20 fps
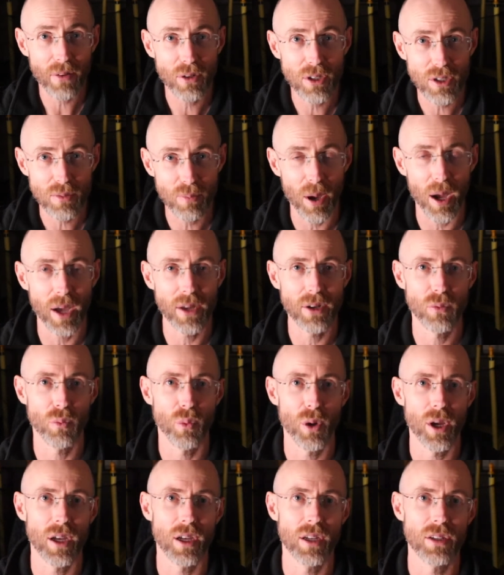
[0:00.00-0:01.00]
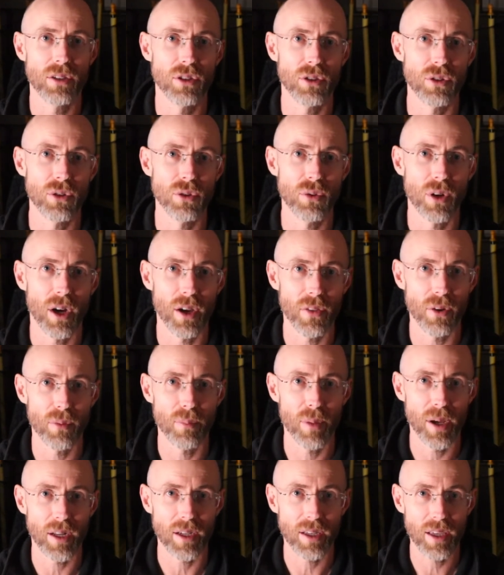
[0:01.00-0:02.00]
responded well to other
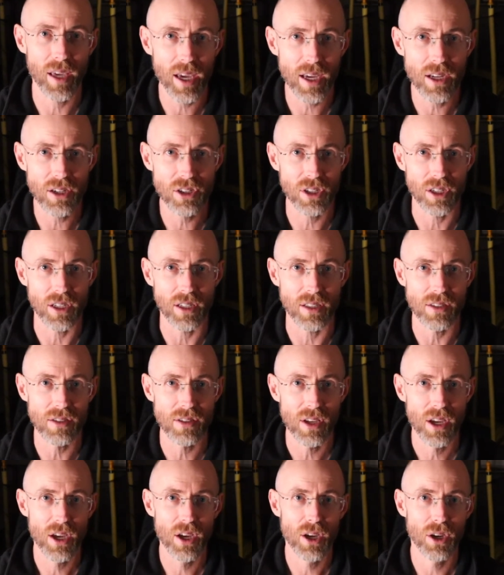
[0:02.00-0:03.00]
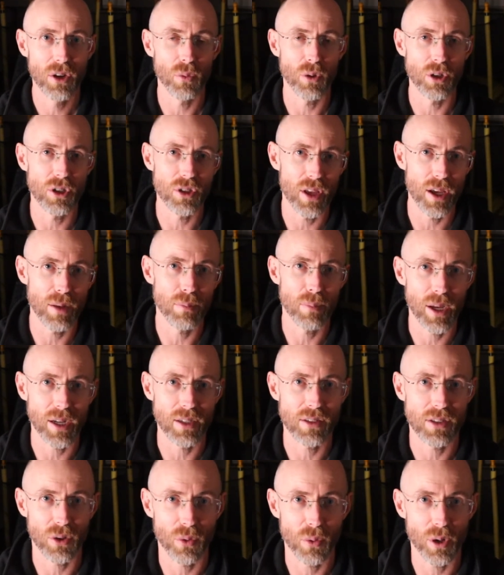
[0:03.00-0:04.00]
medications, which then
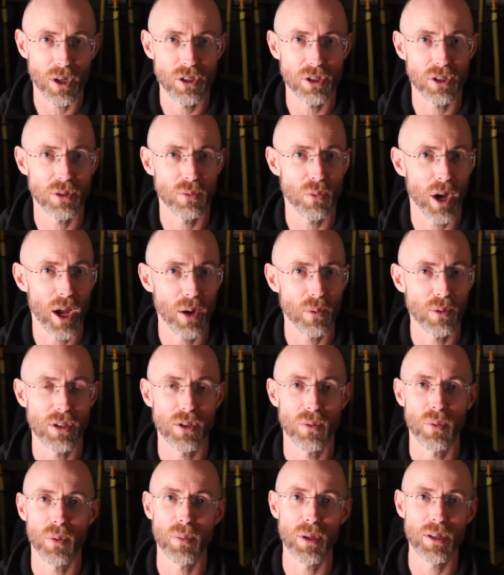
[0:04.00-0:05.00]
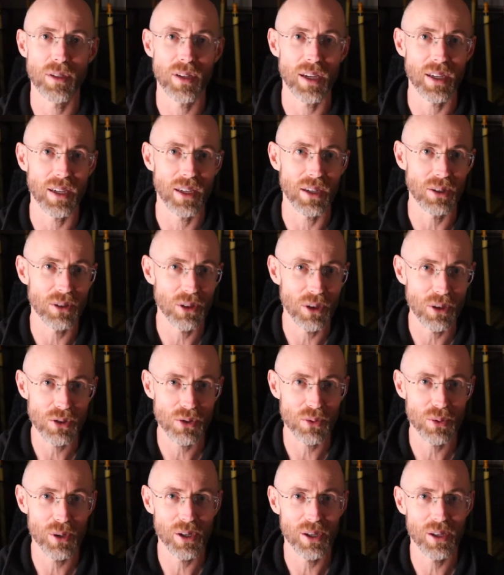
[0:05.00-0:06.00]
begs the question why would someone be taking
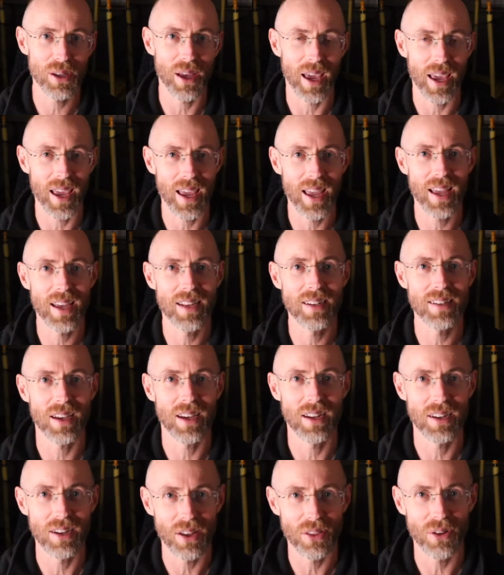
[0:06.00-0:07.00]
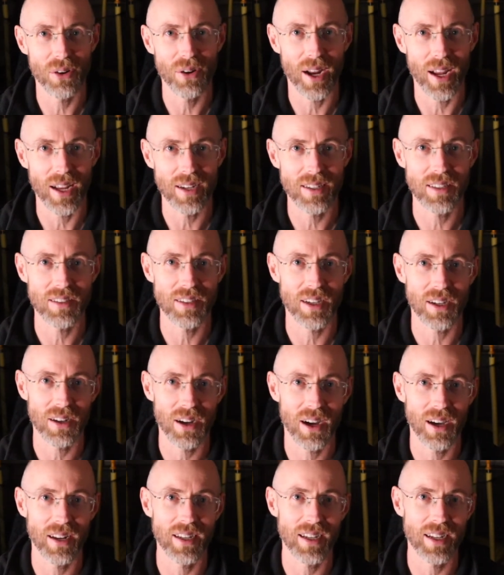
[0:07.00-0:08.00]
Clozaril and another
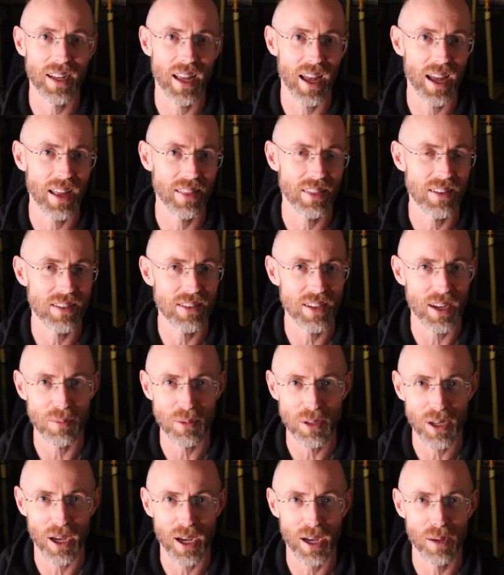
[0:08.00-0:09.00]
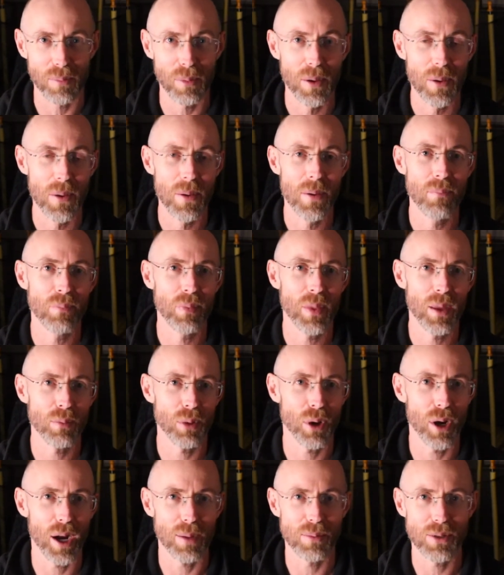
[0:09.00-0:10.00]
antipsychotic at the same time?
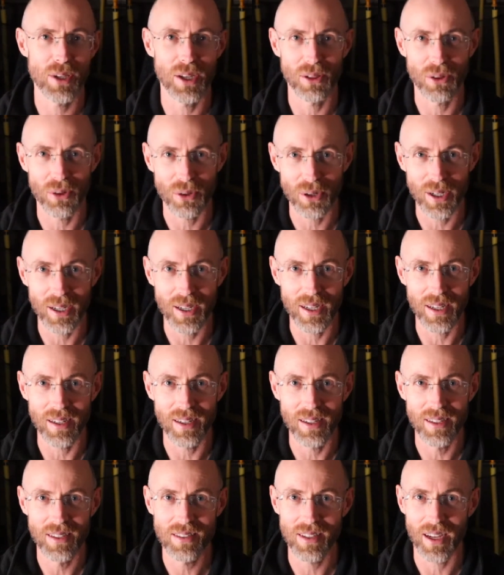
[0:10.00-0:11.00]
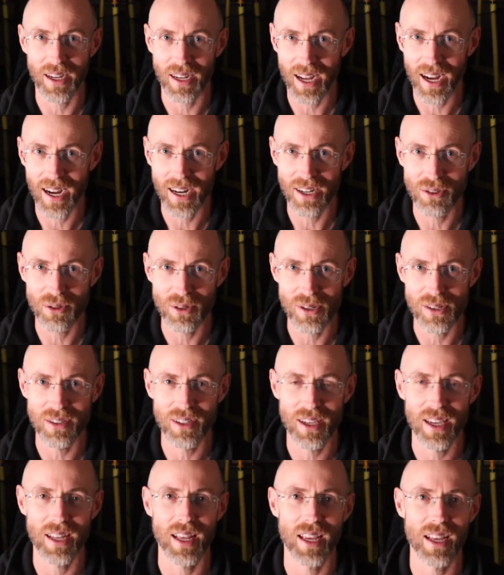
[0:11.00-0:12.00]
Perhaps a lurking
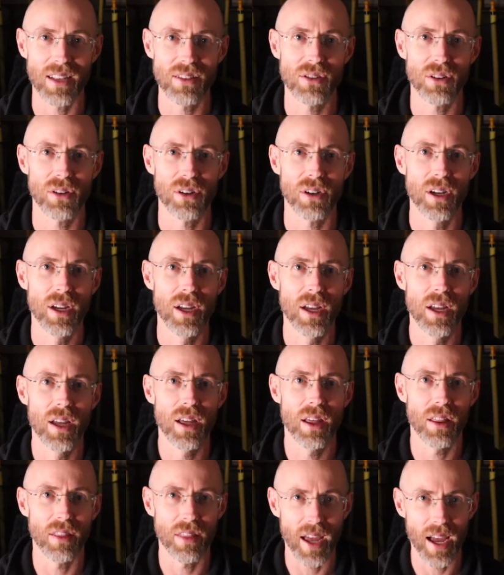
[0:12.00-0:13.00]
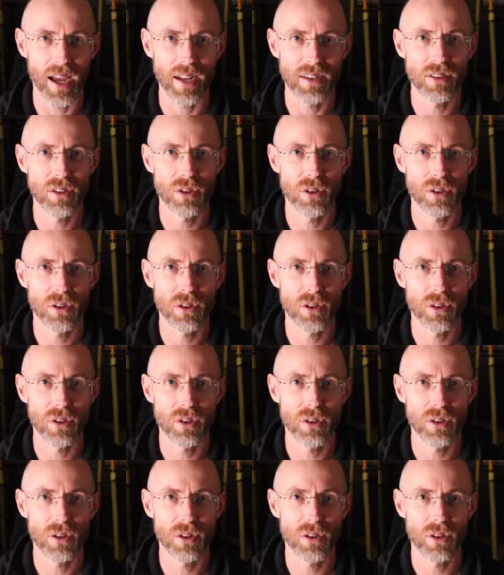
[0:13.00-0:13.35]
psychiatrist can answer that